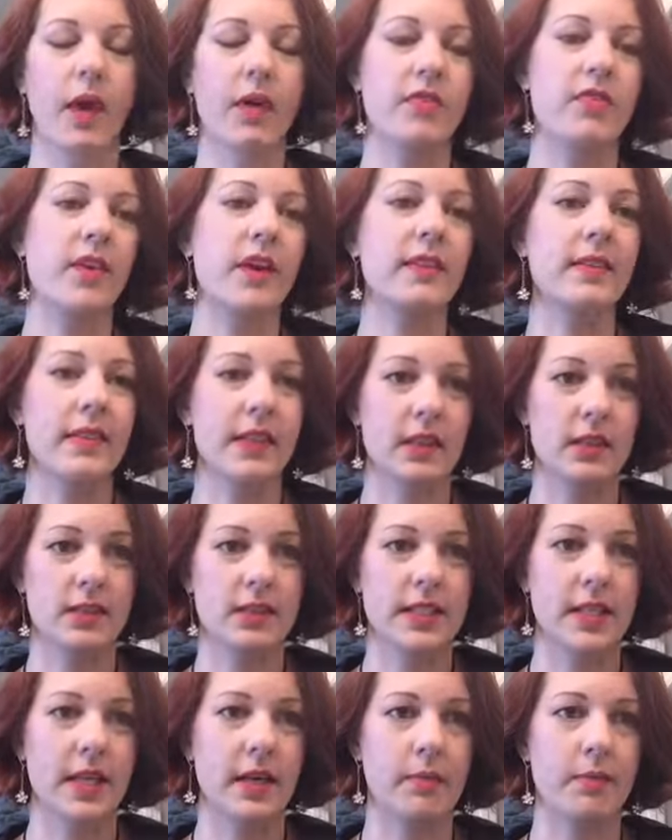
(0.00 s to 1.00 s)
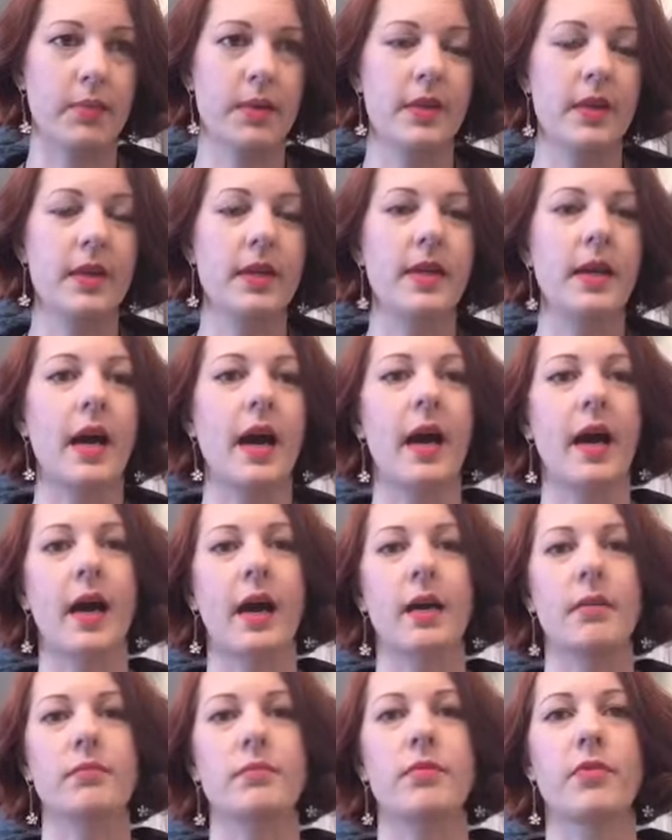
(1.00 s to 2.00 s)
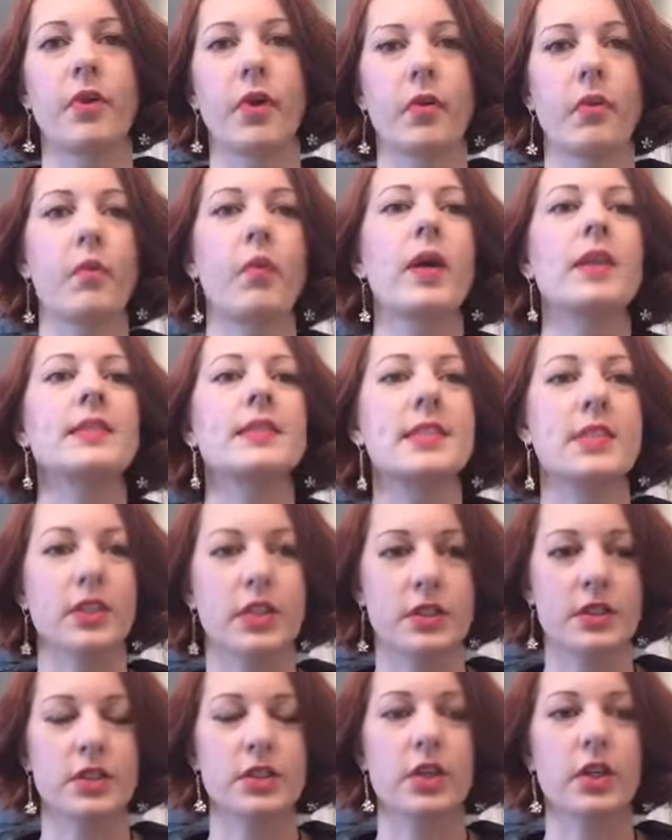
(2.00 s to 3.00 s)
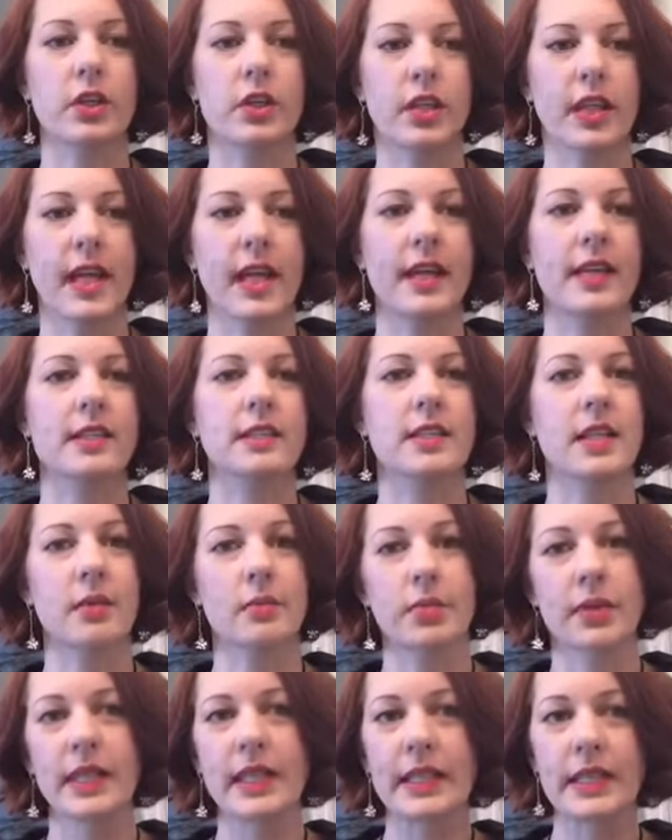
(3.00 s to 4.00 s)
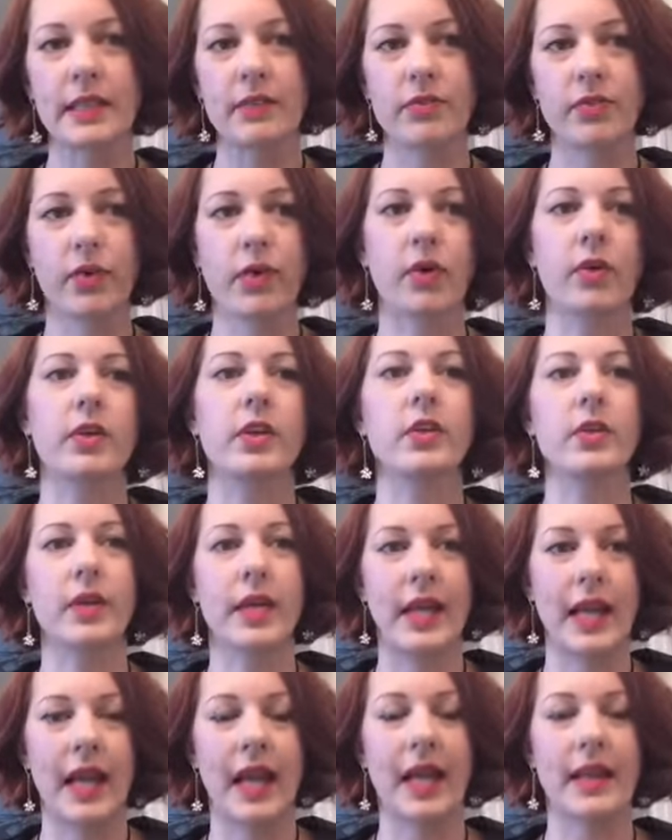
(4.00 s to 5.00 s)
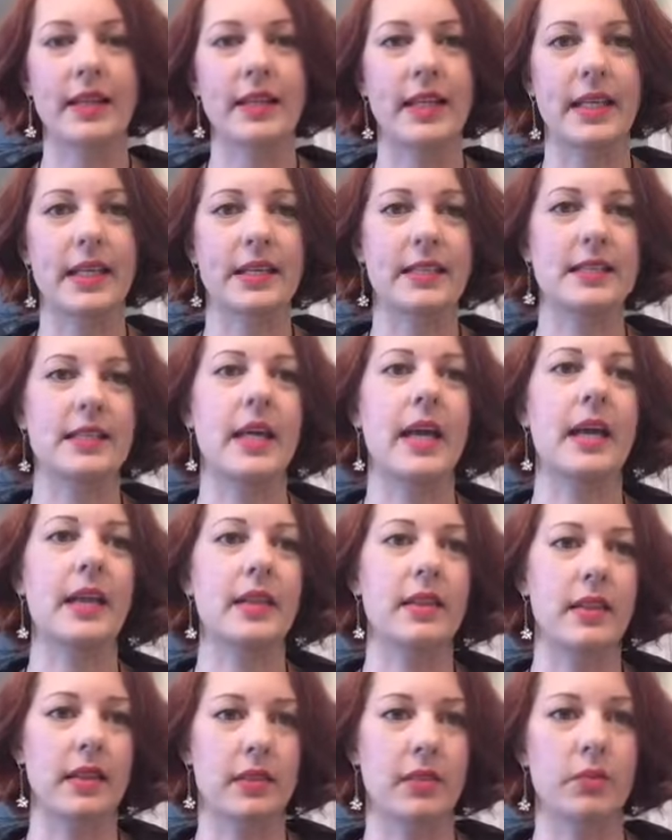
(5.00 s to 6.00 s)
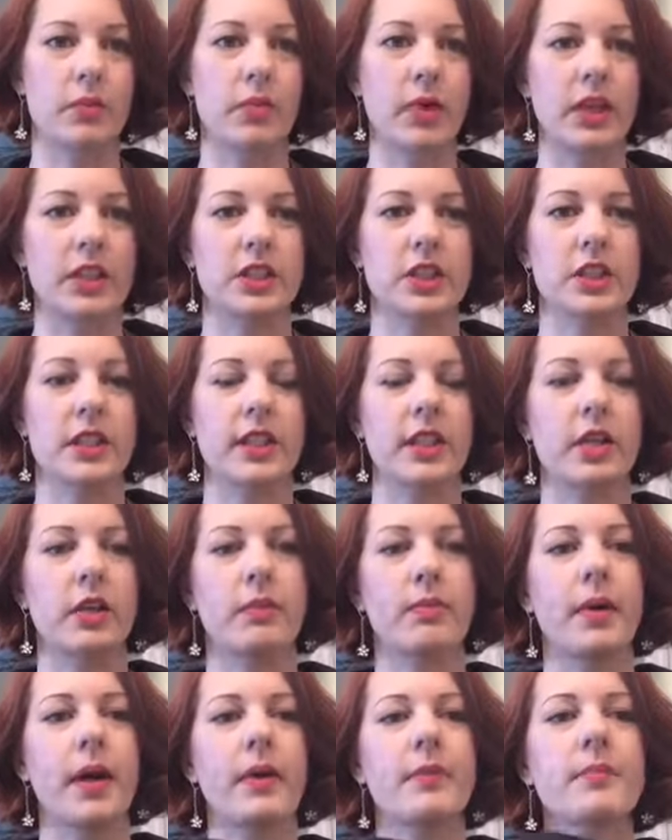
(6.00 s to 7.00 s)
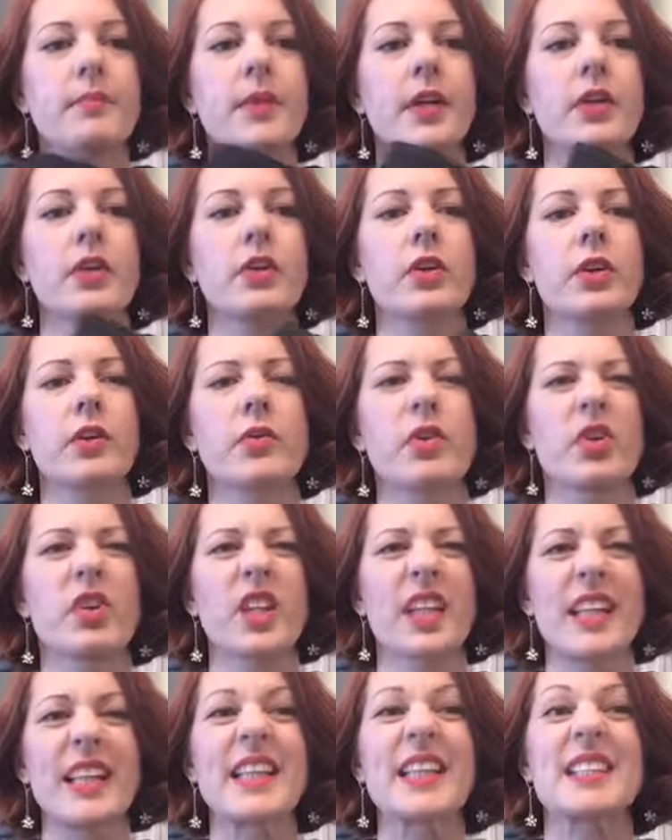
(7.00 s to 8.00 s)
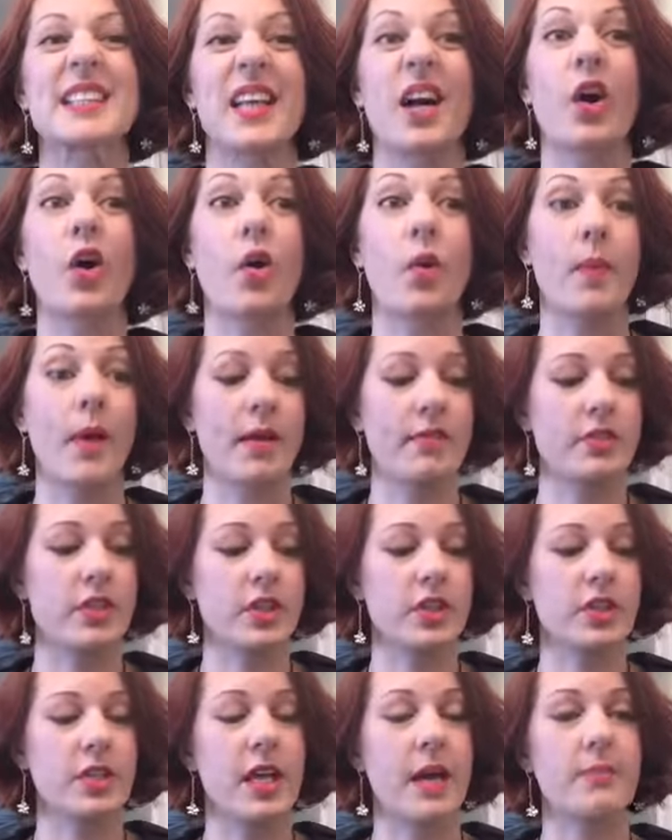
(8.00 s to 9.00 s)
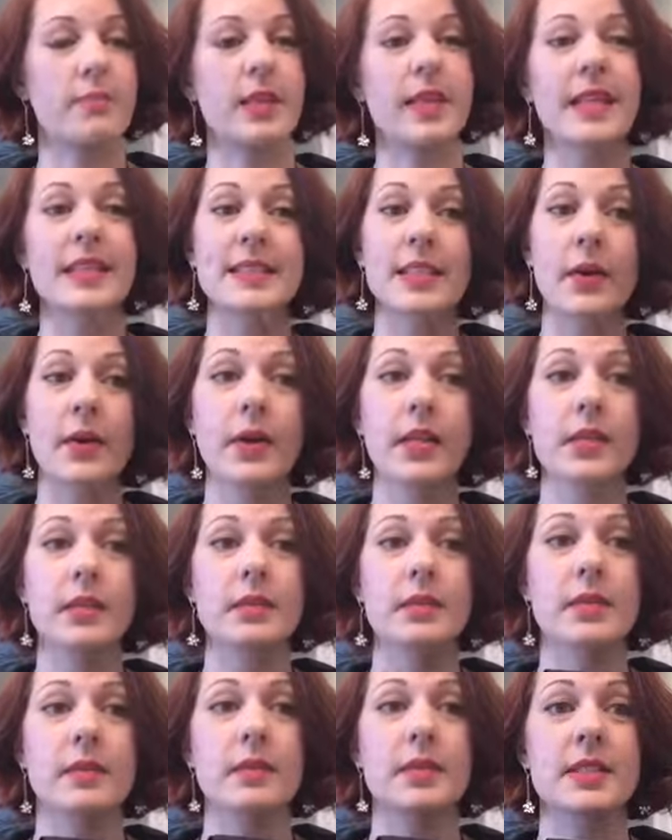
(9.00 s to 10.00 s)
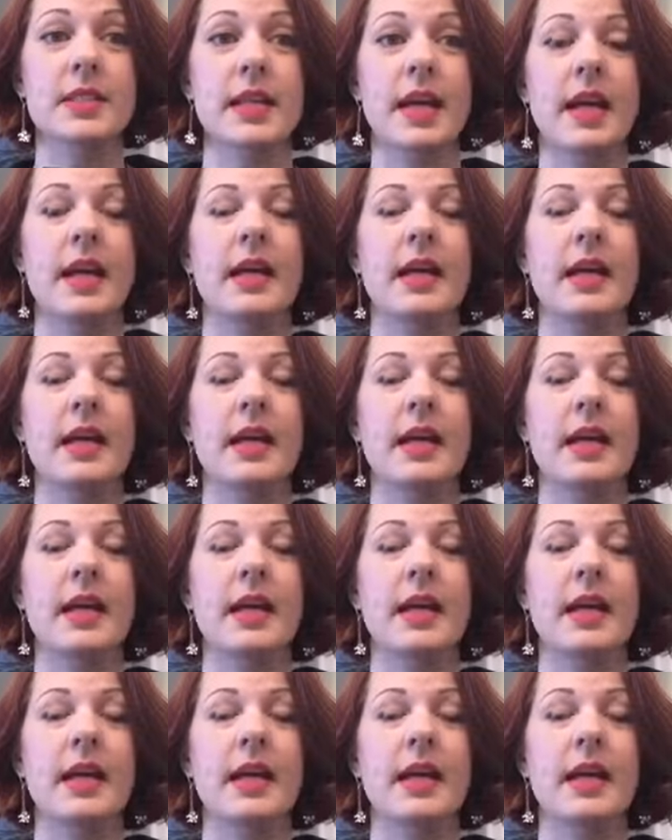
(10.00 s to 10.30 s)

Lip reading: fun little tip for once your starter kit is completely full, you can add things like the brush cleaner. But you can clean these at home after you're done. But that's how I use them, is